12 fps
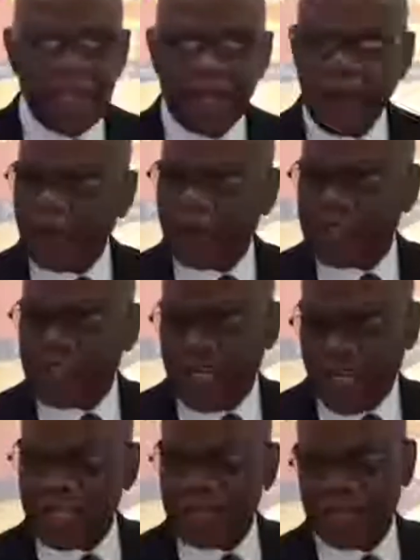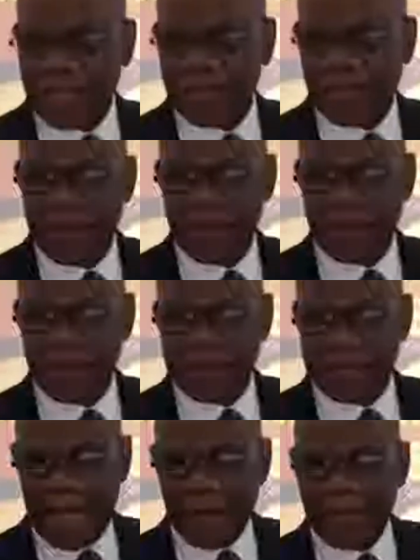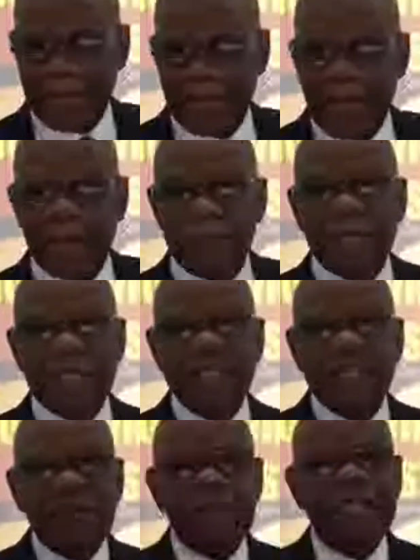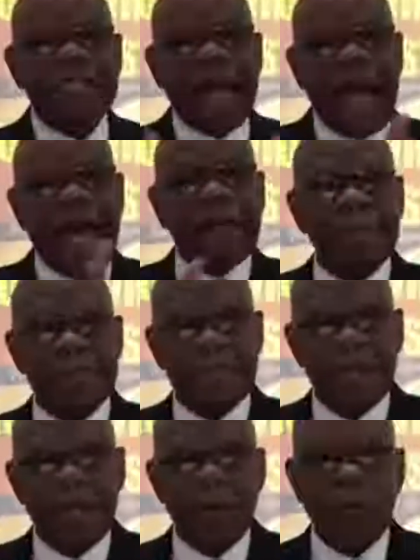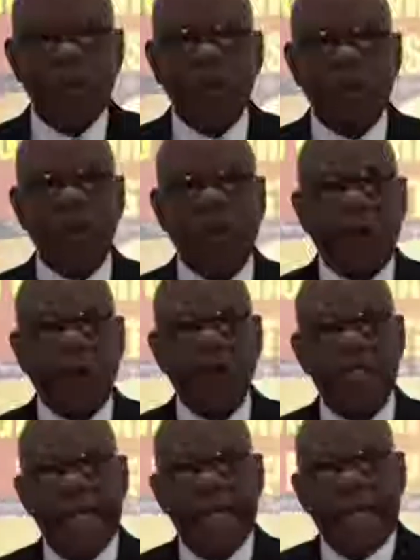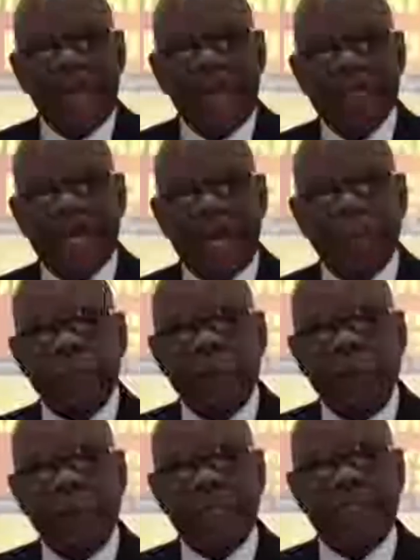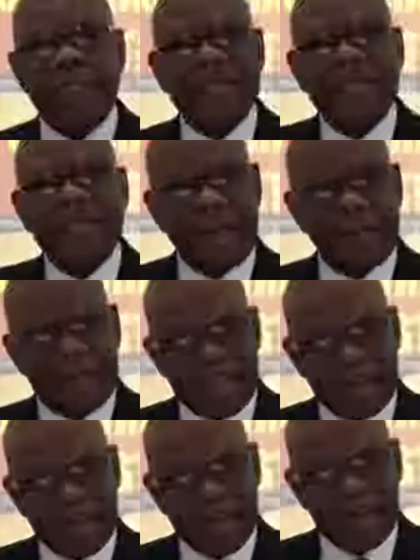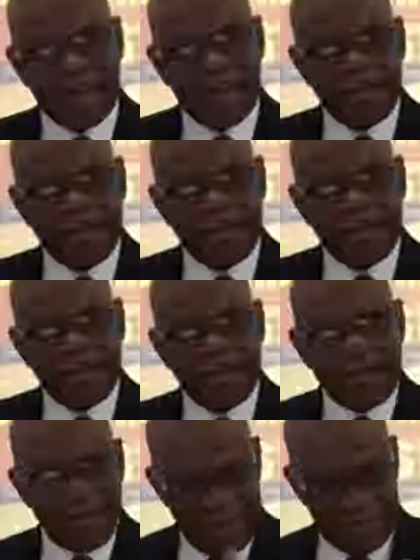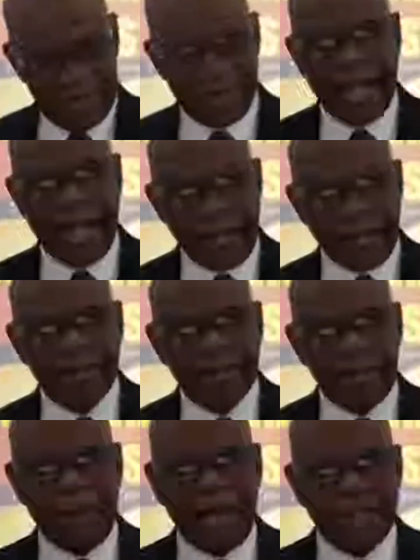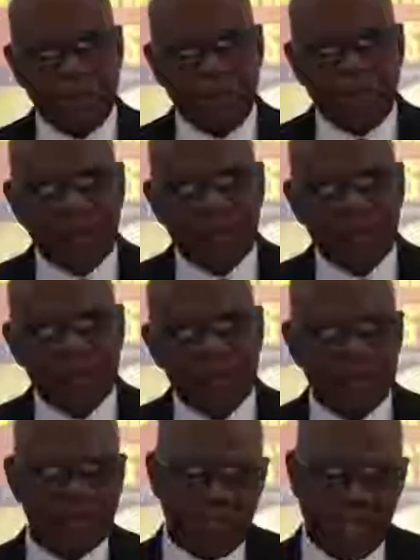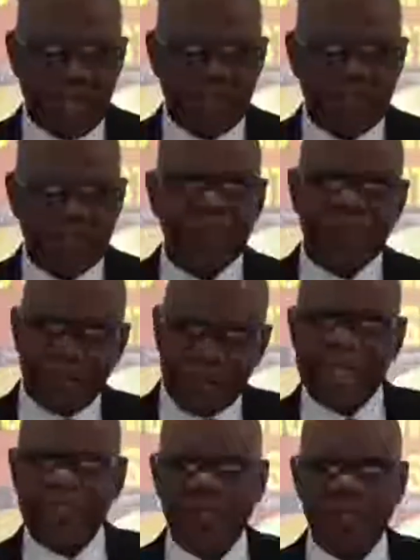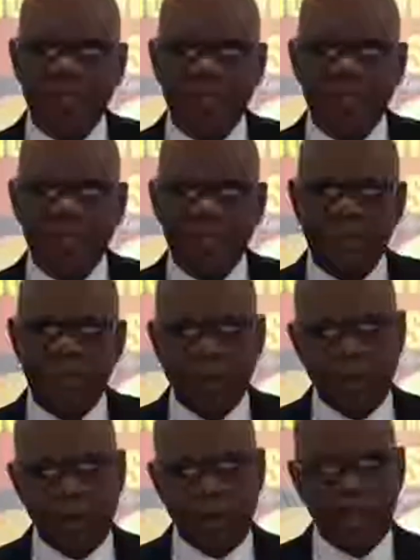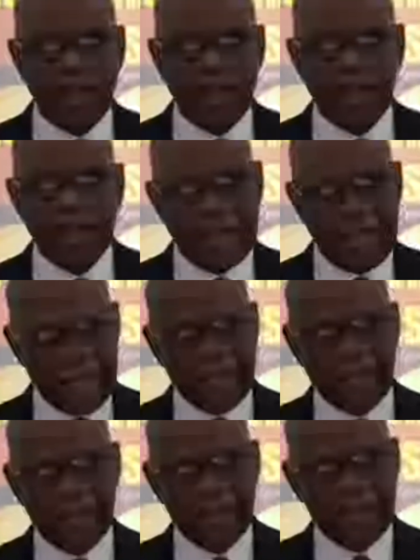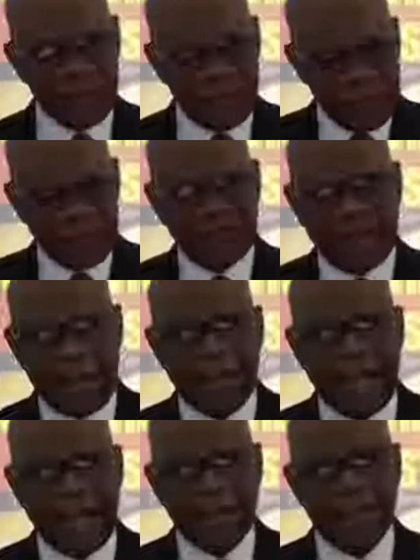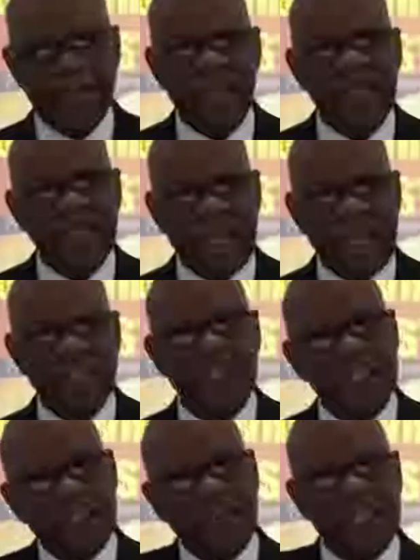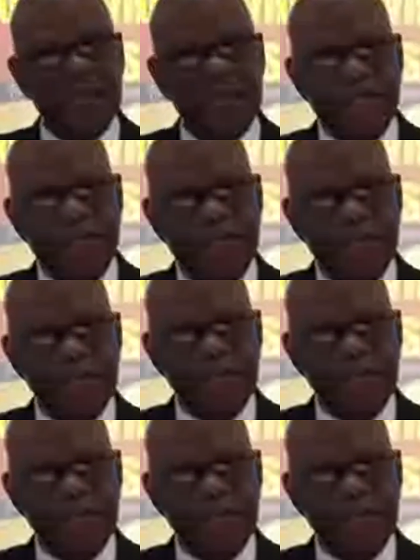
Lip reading: he not only changed the Sabbath, but he changed the times, what God calls his appointed times. Like the Passover, changed to Easter. Or like the Feast of Tabernacles, changed to Christmas.